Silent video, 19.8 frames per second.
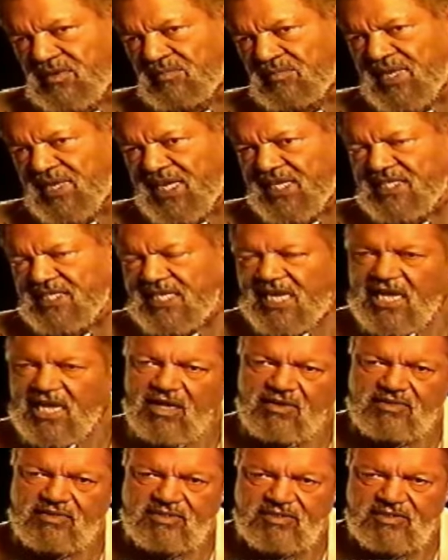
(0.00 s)
by his
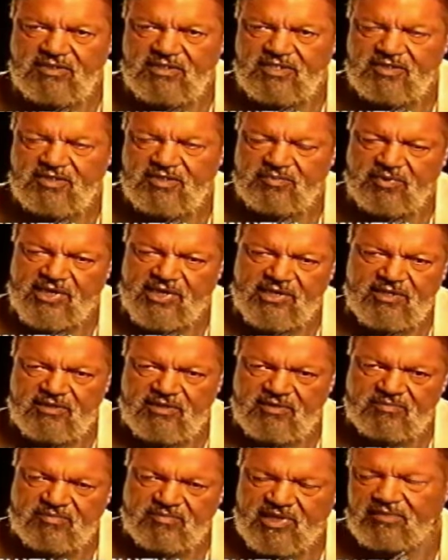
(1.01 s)
house and sprinkle
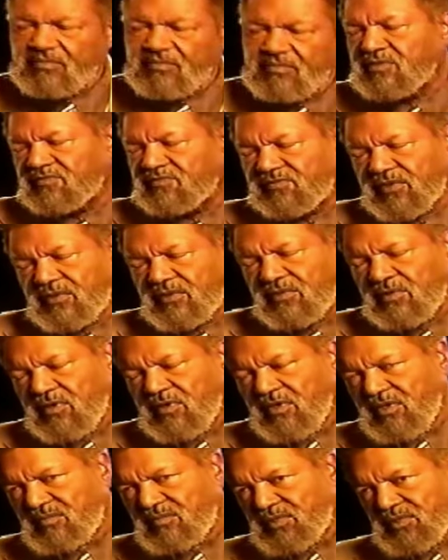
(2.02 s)
him, maybe a few
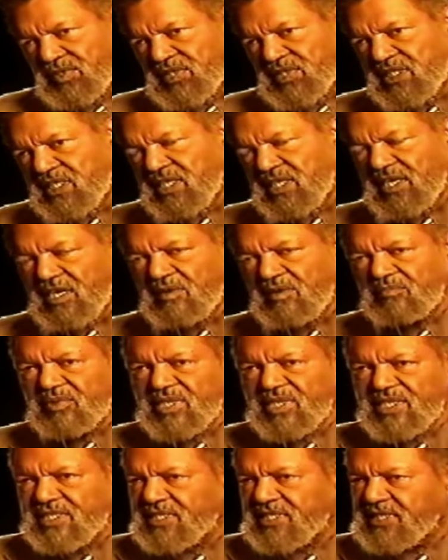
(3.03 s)
machine gun
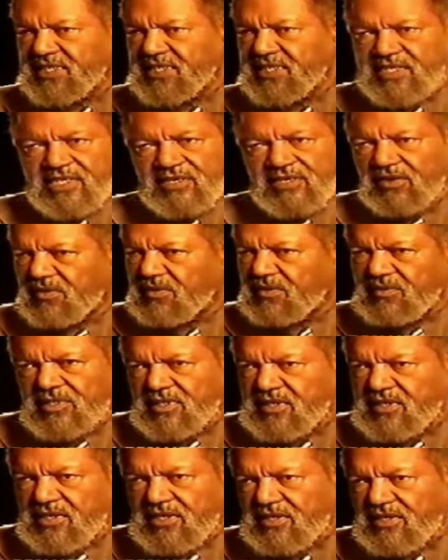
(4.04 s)
bullets. And said, no, you
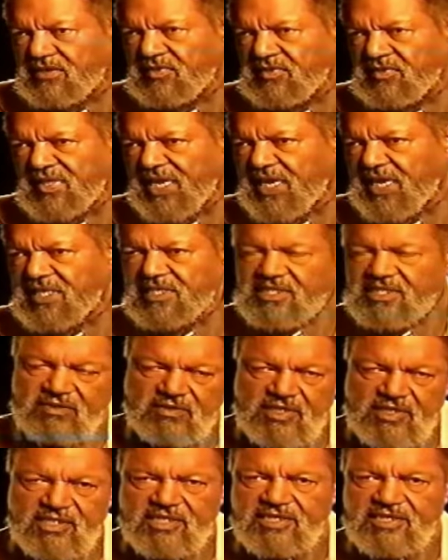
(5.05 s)
can't do that. So it
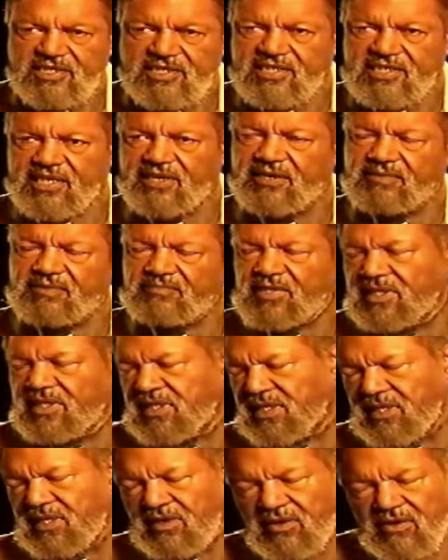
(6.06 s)
was just you
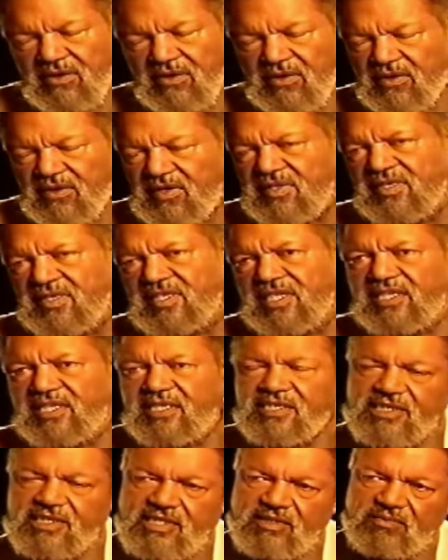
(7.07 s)
No, then
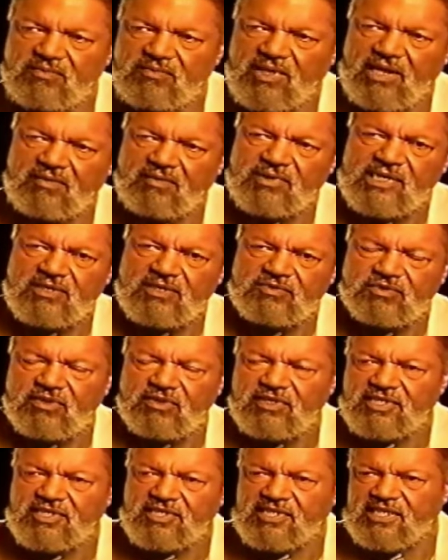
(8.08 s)
they said, well, we could
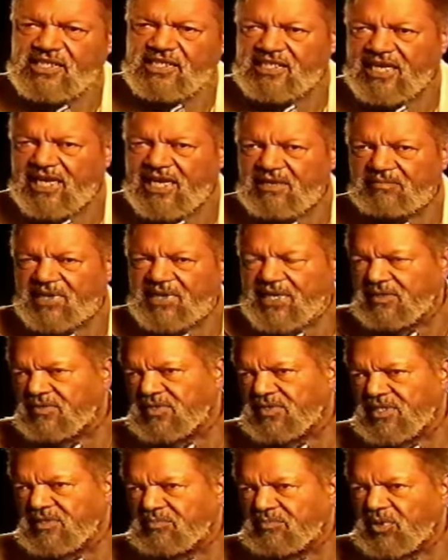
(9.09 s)
throw a stick of dynamite
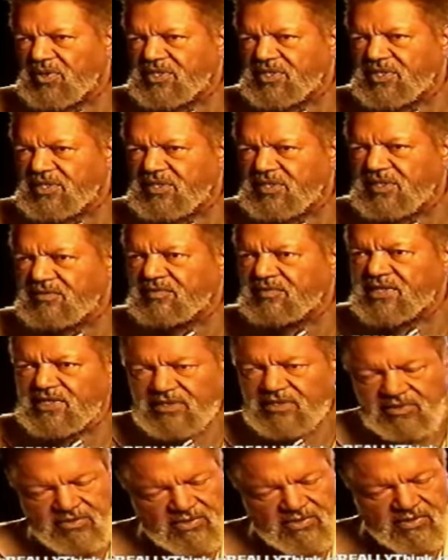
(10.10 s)
on his porch, couldn't we?
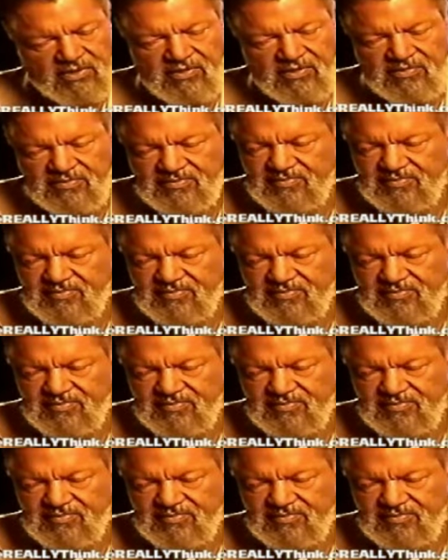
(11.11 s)
No.